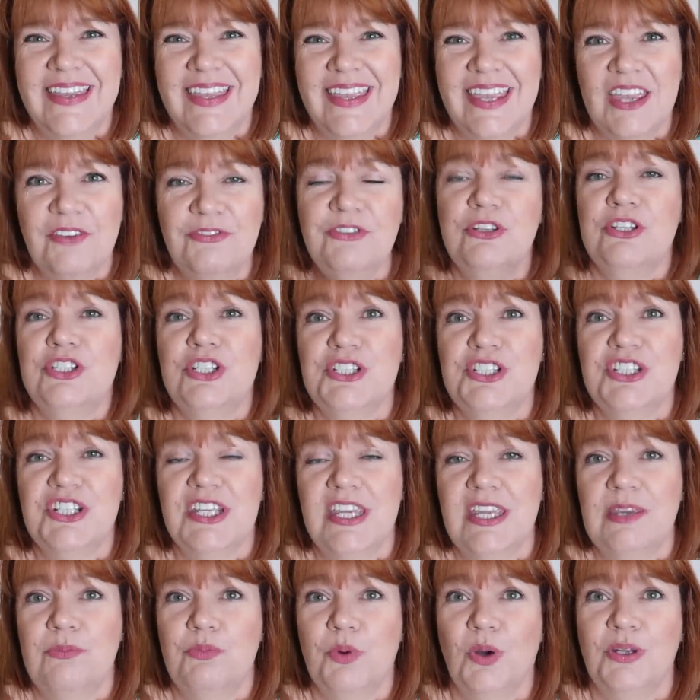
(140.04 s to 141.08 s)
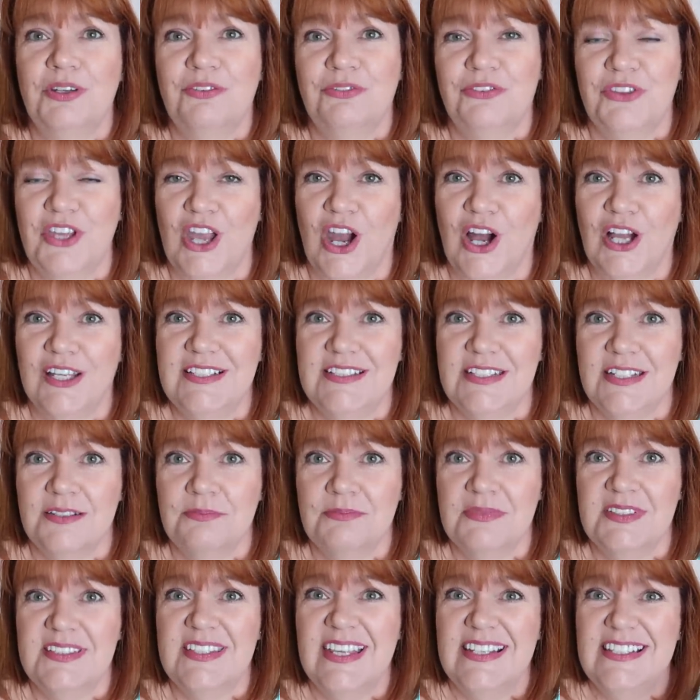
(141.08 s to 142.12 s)
If you choose to keep one of the
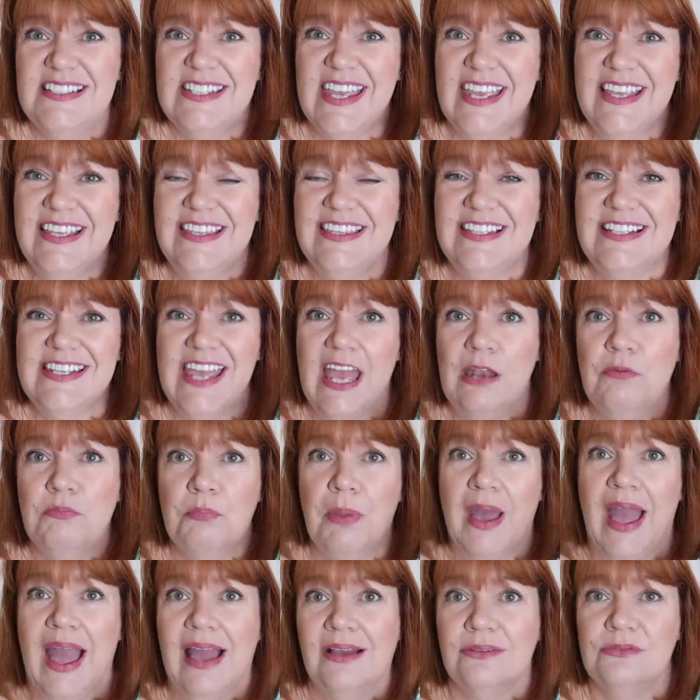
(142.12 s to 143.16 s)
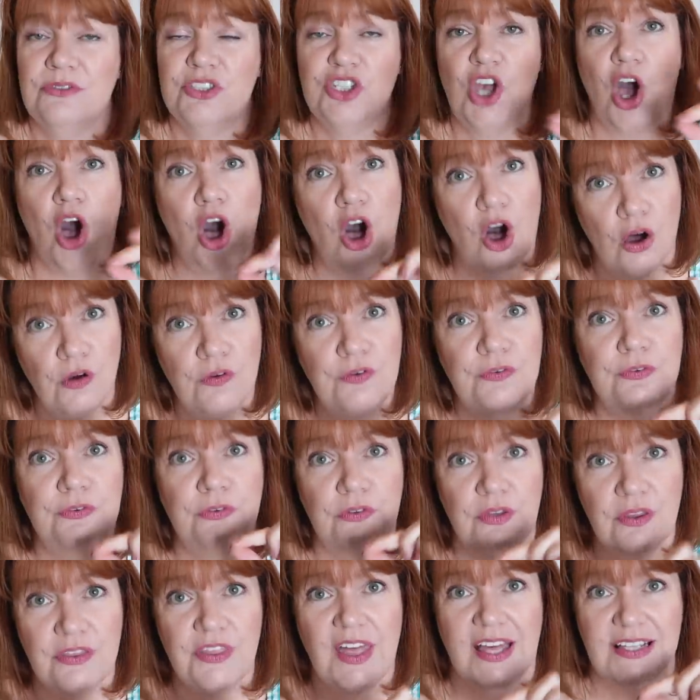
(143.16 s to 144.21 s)
items, they take the £10 off
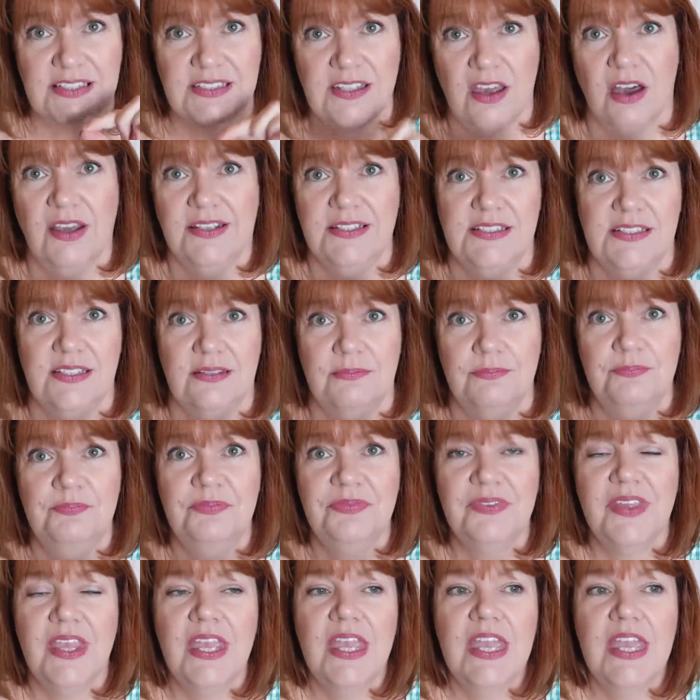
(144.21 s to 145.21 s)
that item.